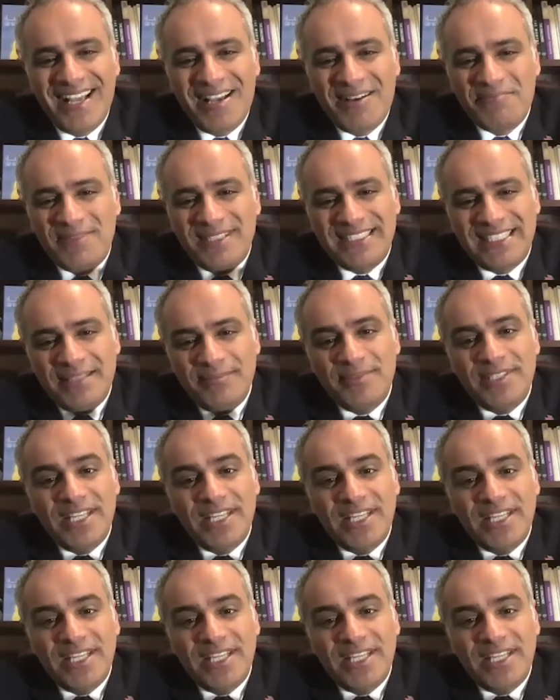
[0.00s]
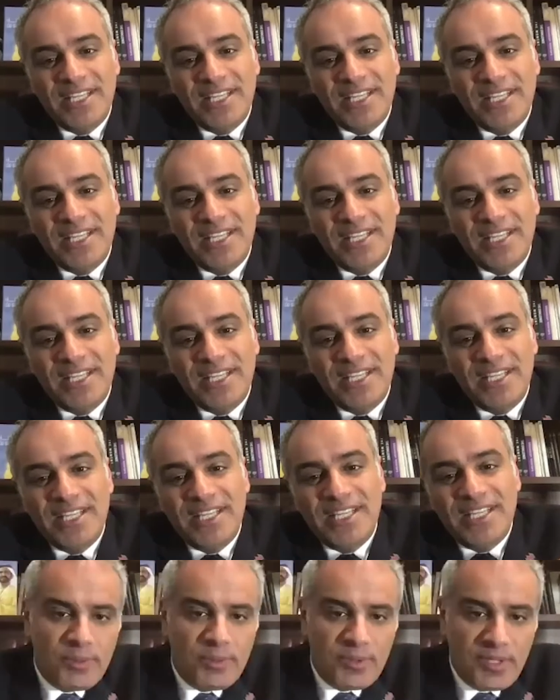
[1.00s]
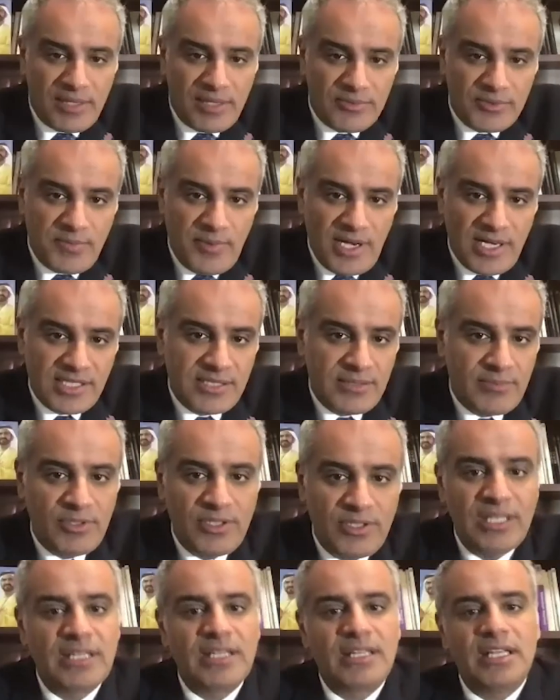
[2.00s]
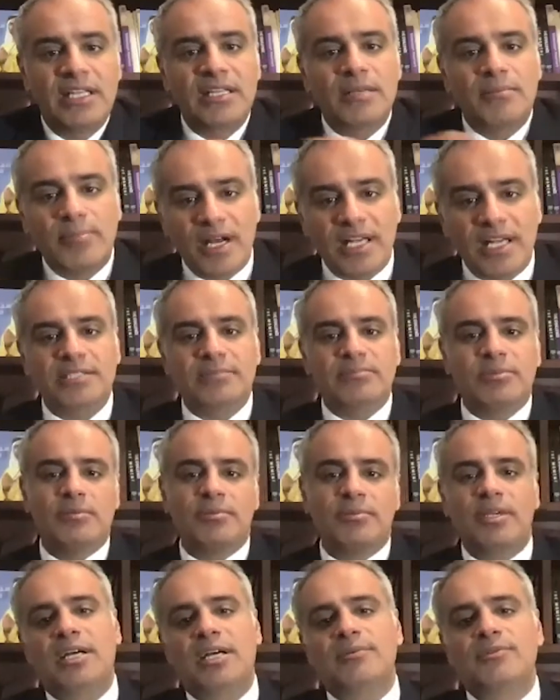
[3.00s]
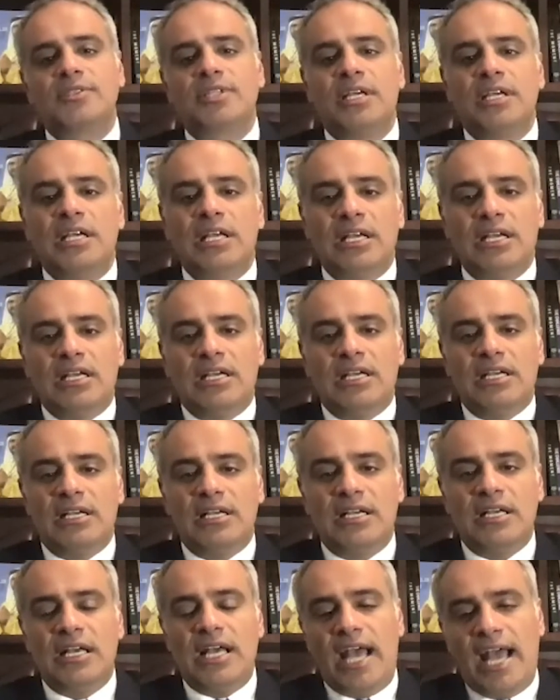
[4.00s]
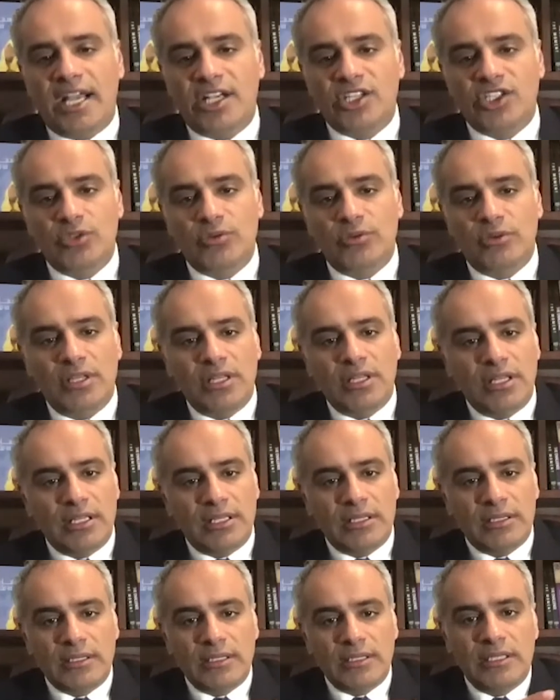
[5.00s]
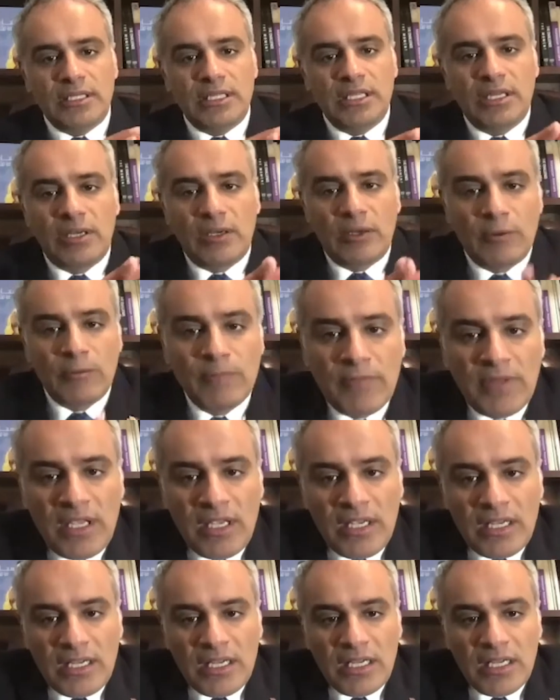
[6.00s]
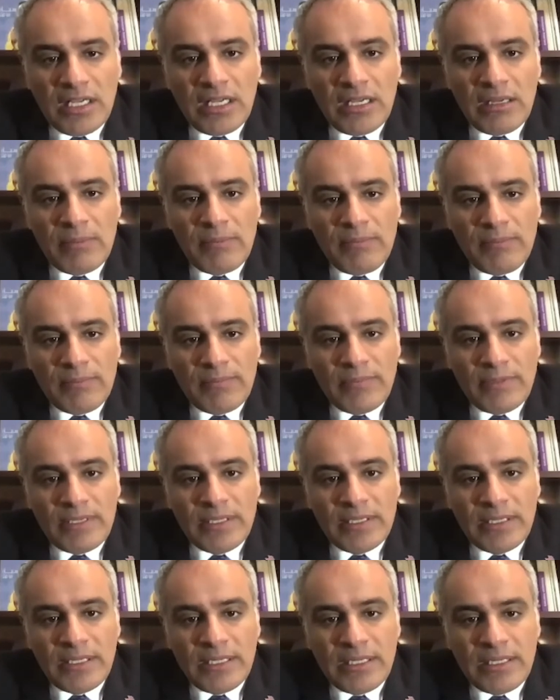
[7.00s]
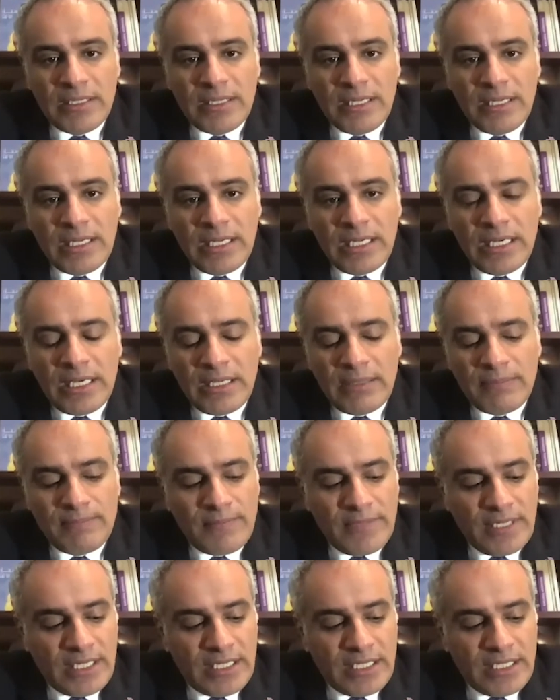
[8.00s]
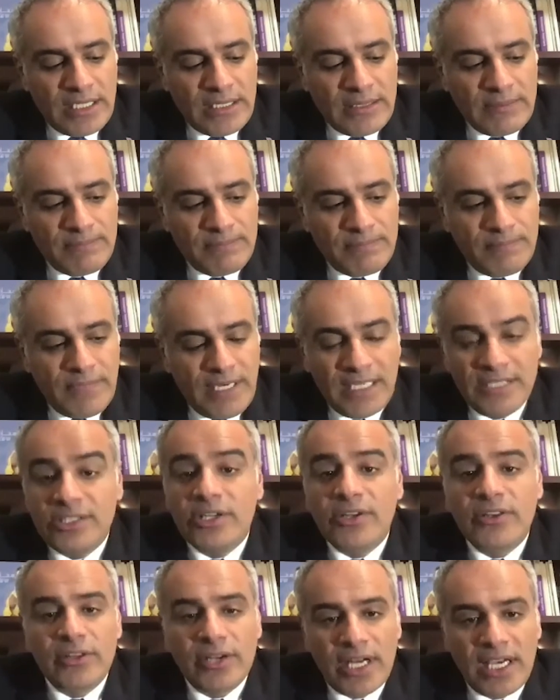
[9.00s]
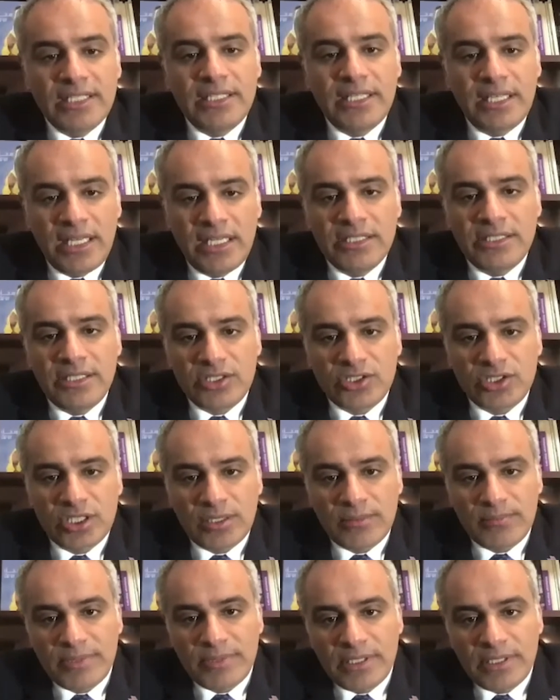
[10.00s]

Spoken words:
But sometimes it becomes possible, and then the possible becomes actual, you know, under the right leadership,